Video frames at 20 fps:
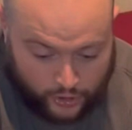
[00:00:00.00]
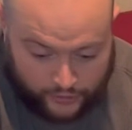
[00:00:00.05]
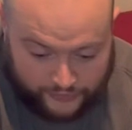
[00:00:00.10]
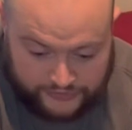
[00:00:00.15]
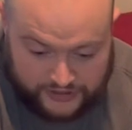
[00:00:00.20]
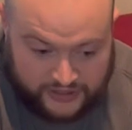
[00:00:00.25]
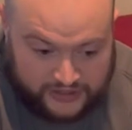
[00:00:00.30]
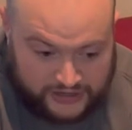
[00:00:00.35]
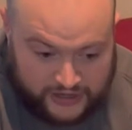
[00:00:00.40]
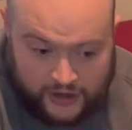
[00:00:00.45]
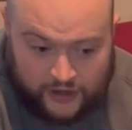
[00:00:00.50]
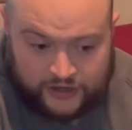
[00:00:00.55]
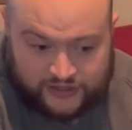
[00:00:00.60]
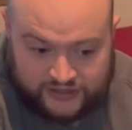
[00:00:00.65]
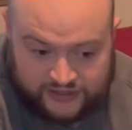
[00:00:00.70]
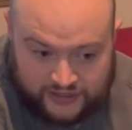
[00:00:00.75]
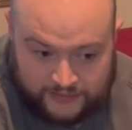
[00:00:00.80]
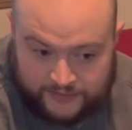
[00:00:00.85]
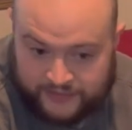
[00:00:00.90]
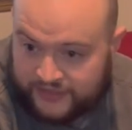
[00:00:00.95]
if you knocked
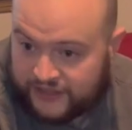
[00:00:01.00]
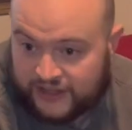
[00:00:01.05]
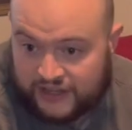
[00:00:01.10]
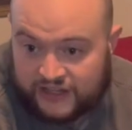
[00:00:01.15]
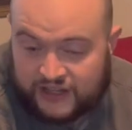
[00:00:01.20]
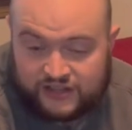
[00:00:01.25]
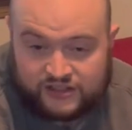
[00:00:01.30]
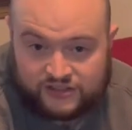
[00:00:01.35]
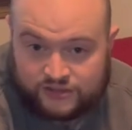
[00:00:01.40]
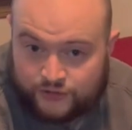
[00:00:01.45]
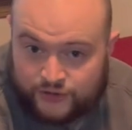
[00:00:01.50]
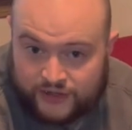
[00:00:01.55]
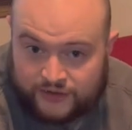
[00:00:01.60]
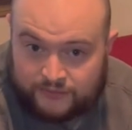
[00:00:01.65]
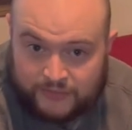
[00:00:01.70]
the thing into it,